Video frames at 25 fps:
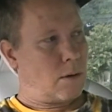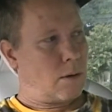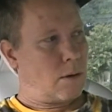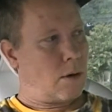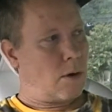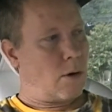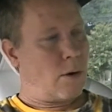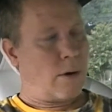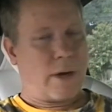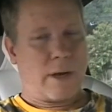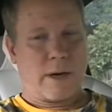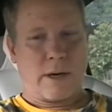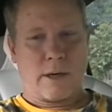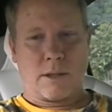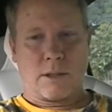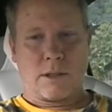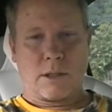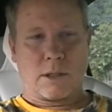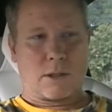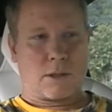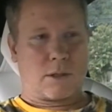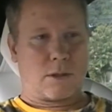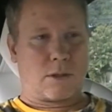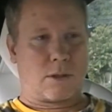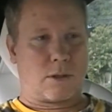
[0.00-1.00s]
go ahead and
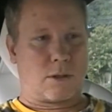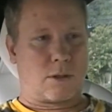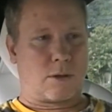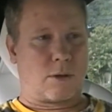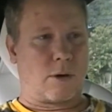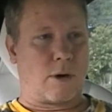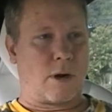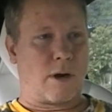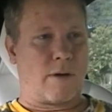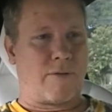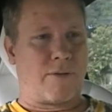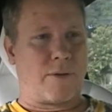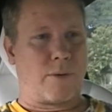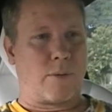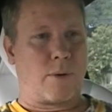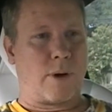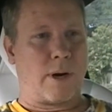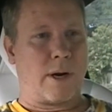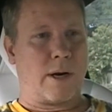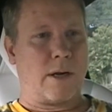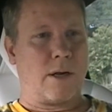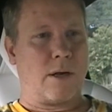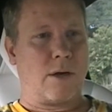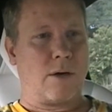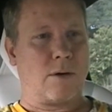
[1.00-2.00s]
just turn off the
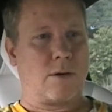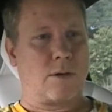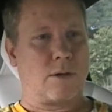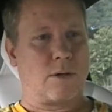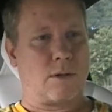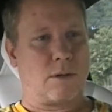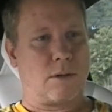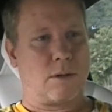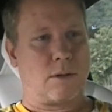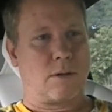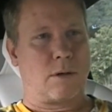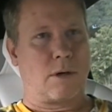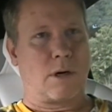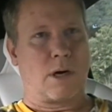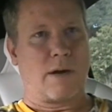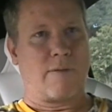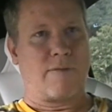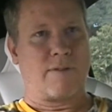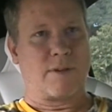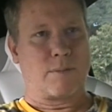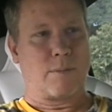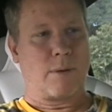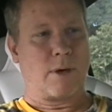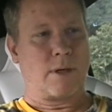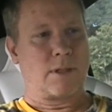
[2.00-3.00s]
radio, turn off
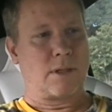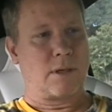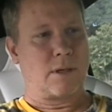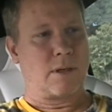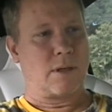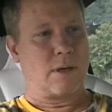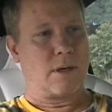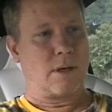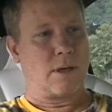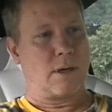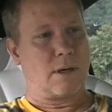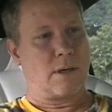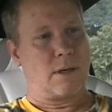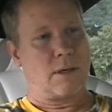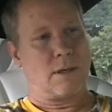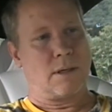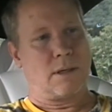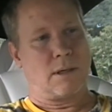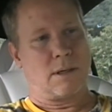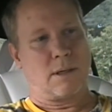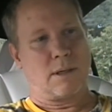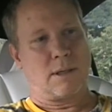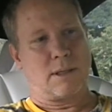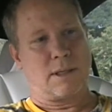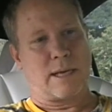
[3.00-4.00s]
as much of the
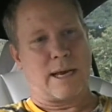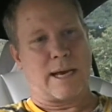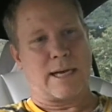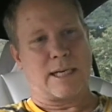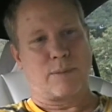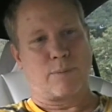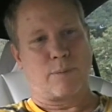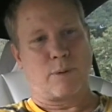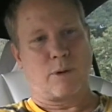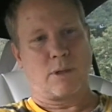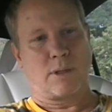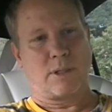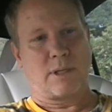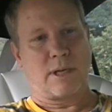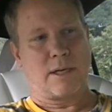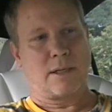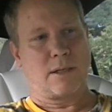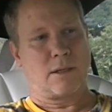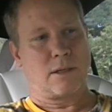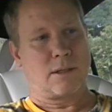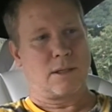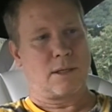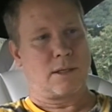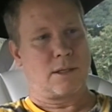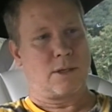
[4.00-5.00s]
dashboard
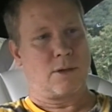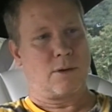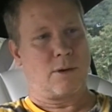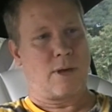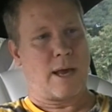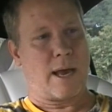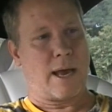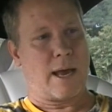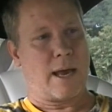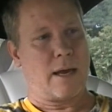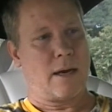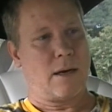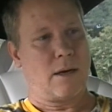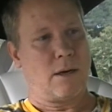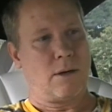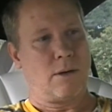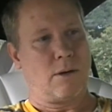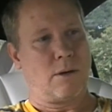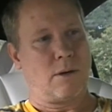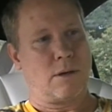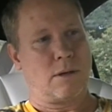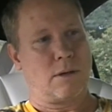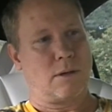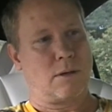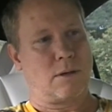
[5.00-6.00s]
sensors as you can. You
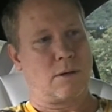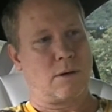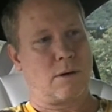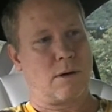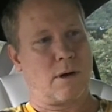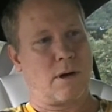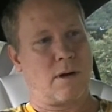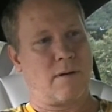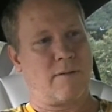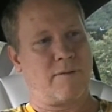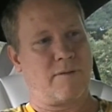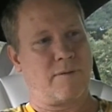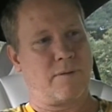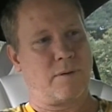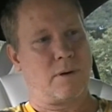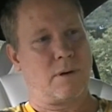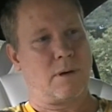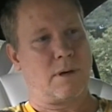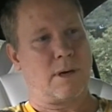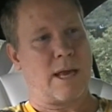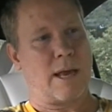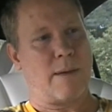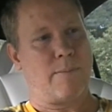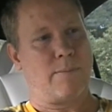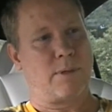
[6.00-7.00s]
can turn off
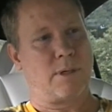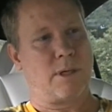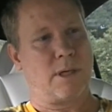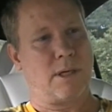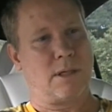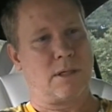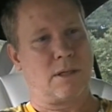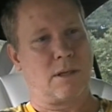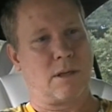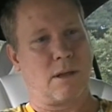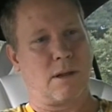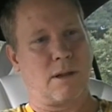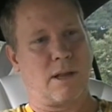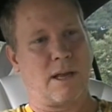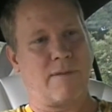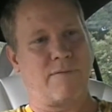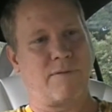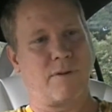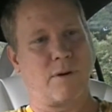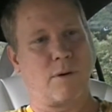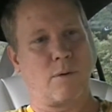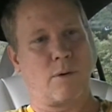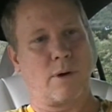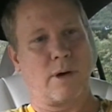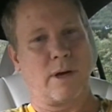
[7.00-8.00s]
empty to the
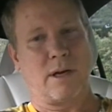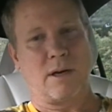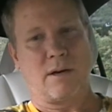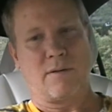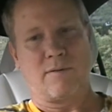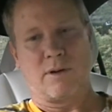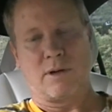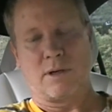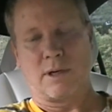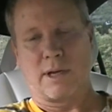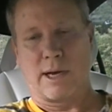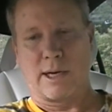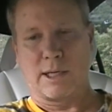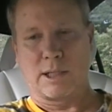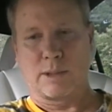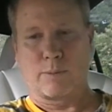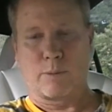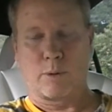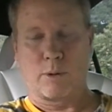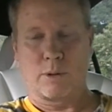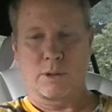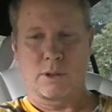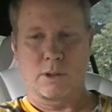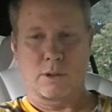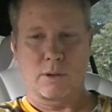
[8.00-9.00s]
left and right of your
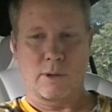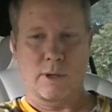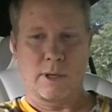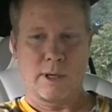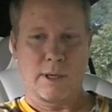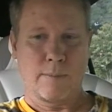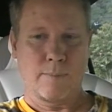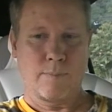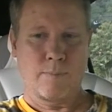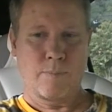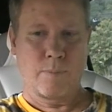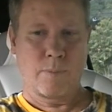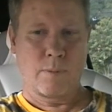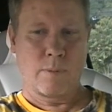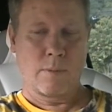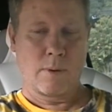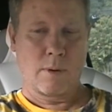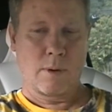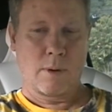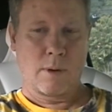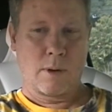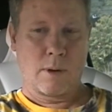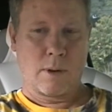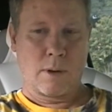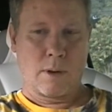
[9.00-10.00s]
dashboard screen.
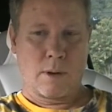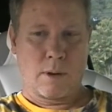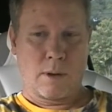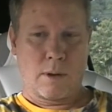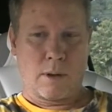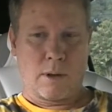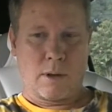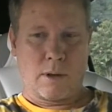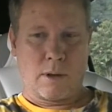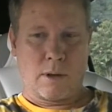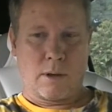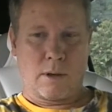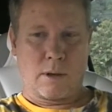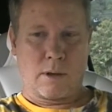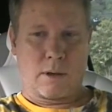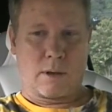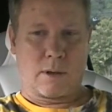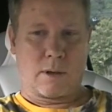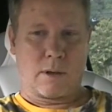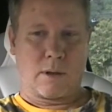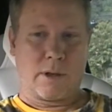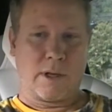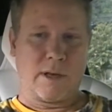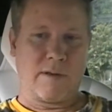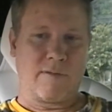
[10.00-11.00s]
You
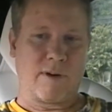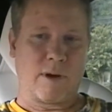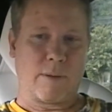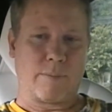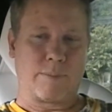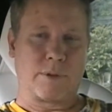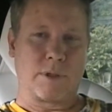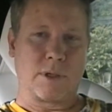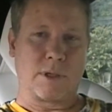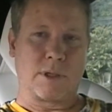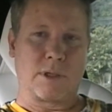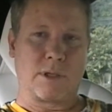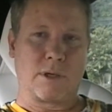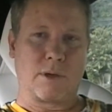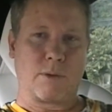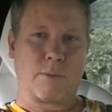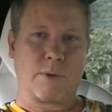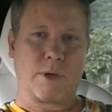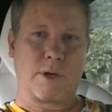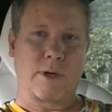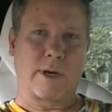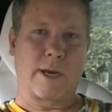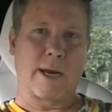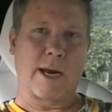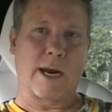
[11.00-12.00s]
can leave up just your
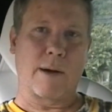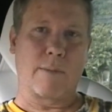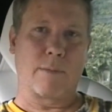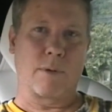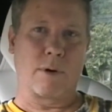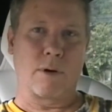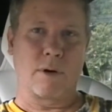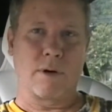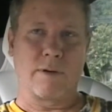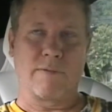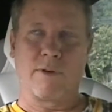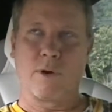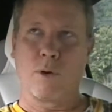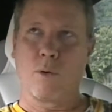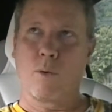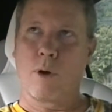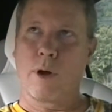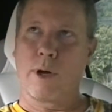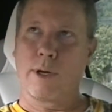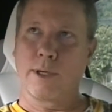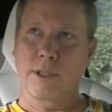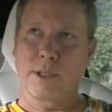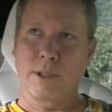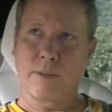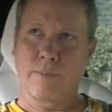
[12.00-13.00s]
rear camera if you
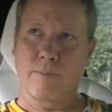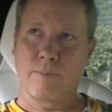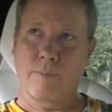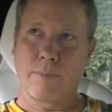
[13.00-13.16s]
want,